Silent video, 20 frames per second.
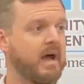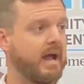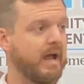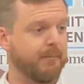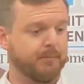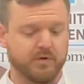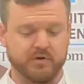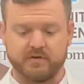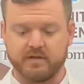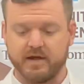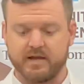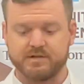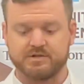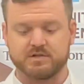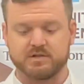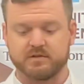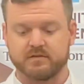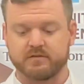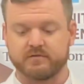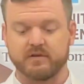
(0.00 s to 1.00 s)

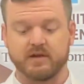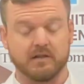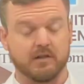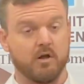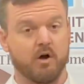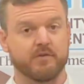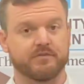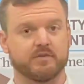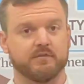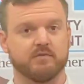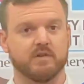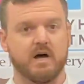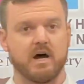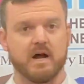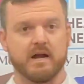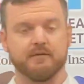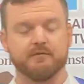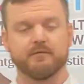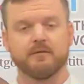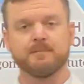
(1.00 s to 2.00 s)
amputations, and loss of
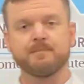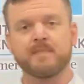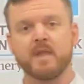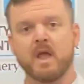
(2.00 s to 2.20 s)
life.